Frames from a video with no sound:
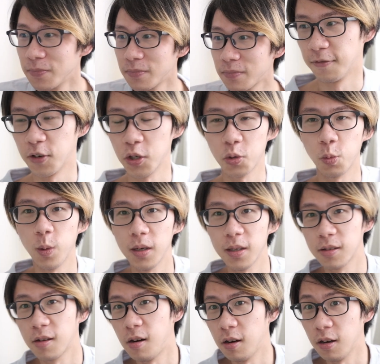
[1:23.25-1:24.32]
First one
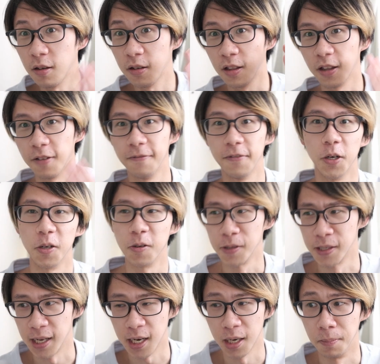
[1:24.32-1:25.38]
is called the
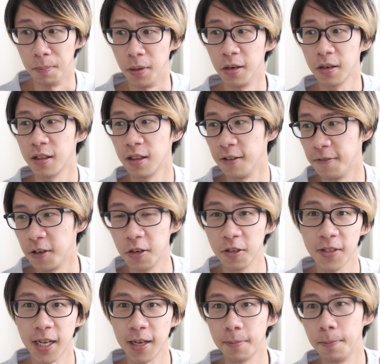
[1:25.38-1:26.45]
PhotoZine Book. The
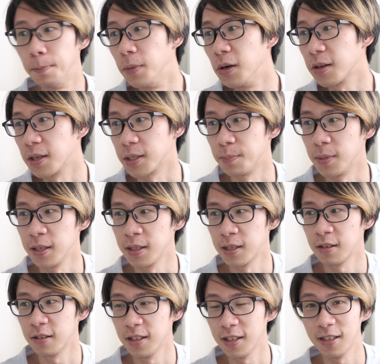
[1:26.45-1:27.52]
PhotoZine Book is
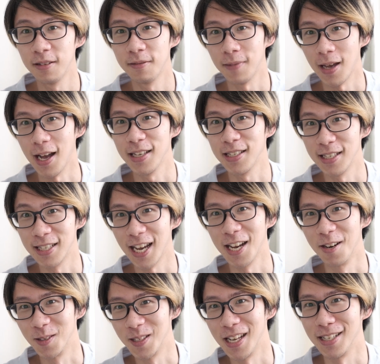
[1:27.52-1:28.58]
basically, as the
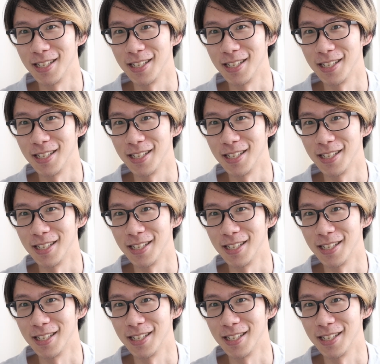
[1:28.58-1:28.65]
title says,